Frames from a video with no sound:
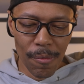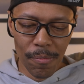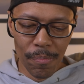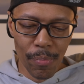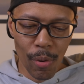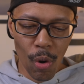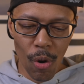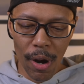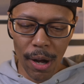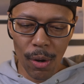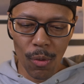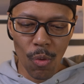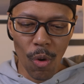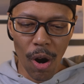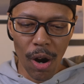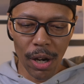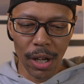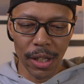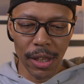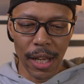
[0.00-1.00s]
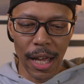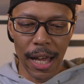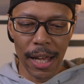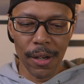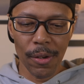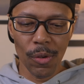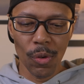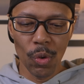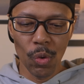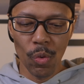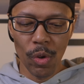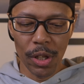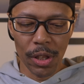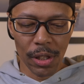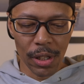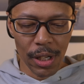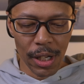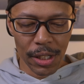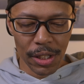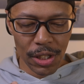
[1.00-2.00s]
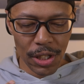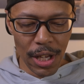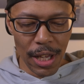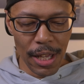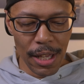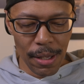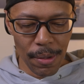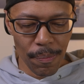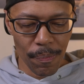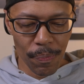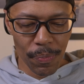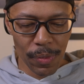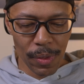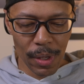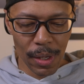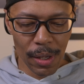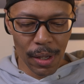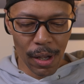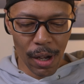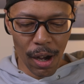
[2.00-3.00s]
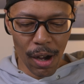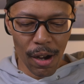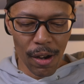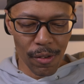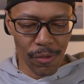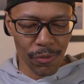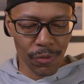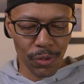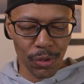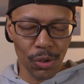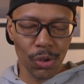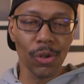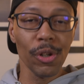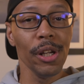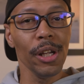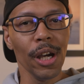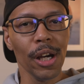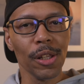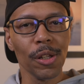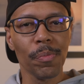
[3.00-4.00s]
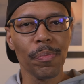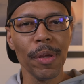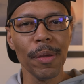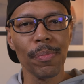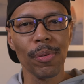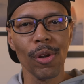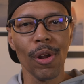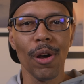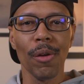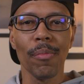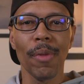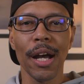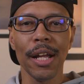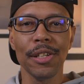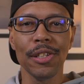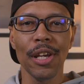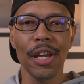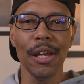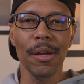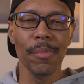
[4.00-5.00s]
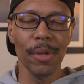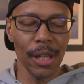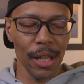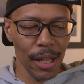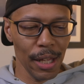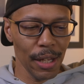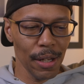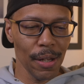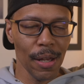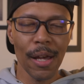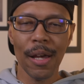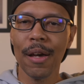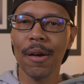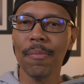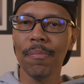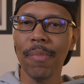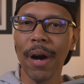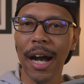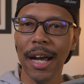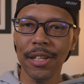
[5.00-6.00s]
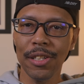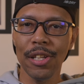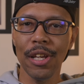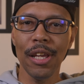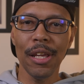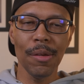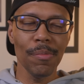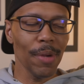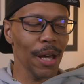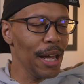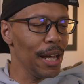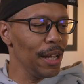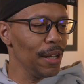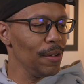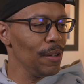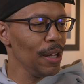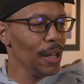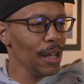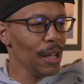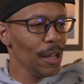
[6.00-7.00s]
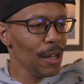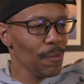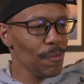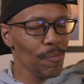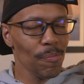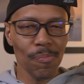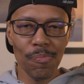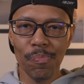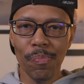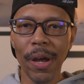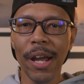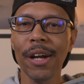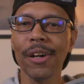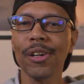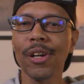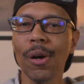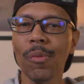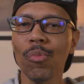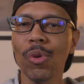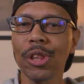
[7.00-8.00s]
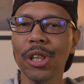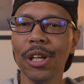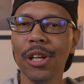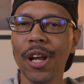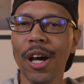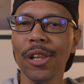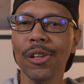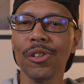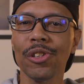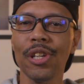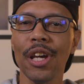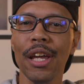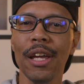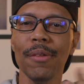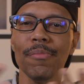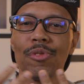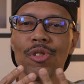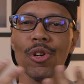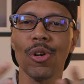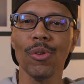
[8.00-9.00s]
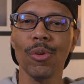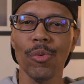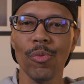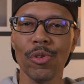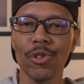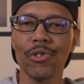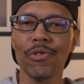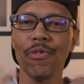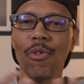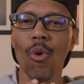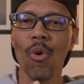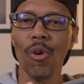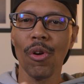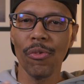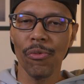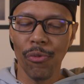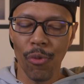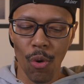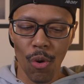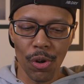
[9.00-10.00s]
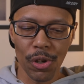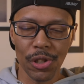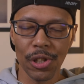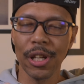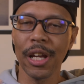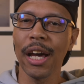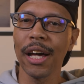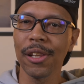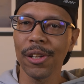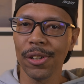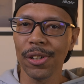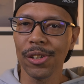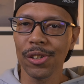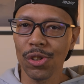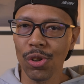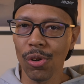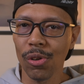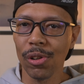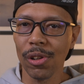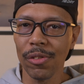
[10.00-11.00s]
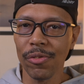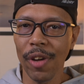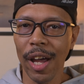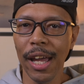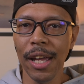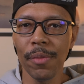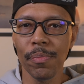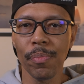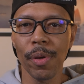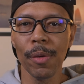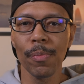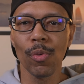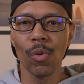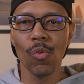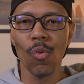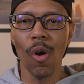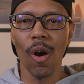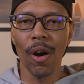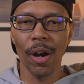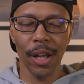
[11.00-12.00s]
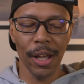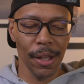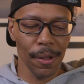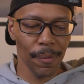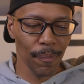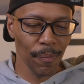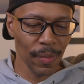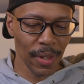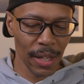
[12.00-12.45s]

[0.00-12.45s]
boy, walking that with a team of 3 other people on my team, and then my team had paired up with another team, so it was 4 and 4 together, a total of 8 people walking.